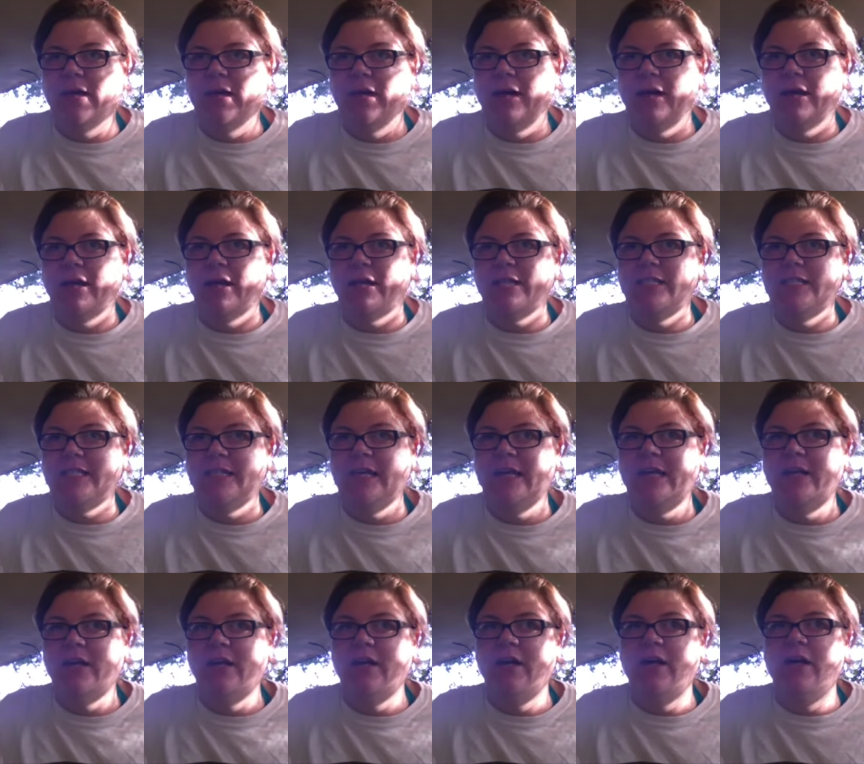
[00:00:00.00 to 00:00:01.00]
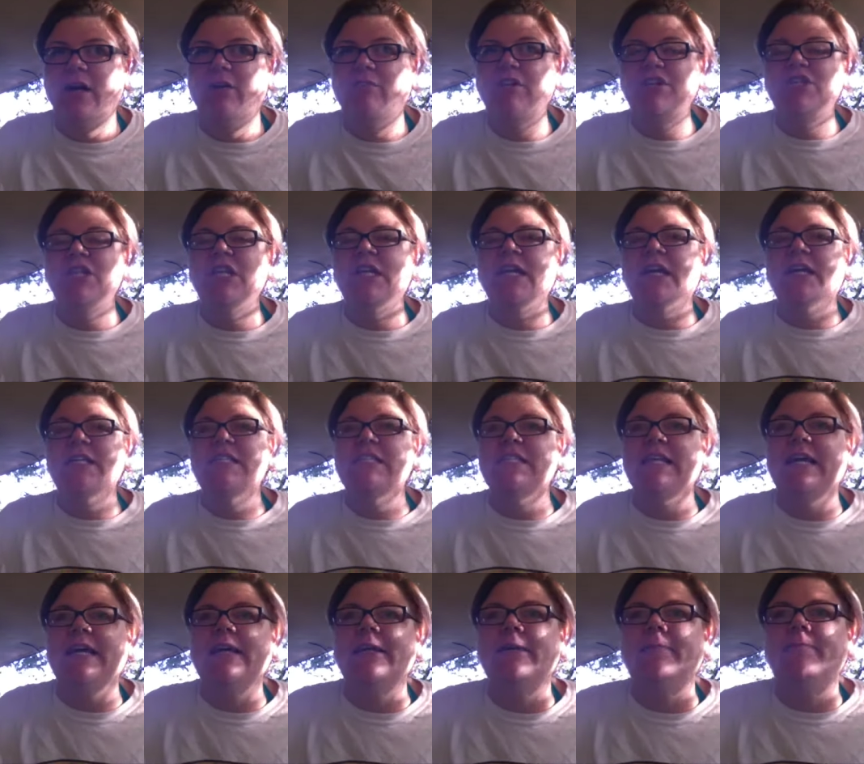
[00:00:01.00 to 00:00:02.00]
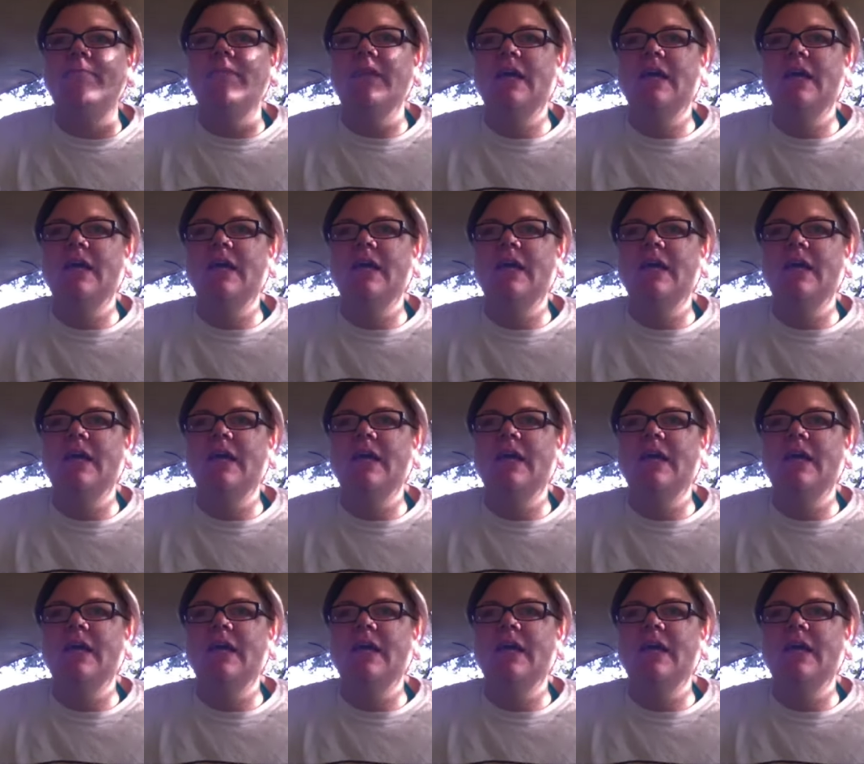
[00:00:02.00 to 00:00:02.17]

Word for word: And I said, Originally, I said,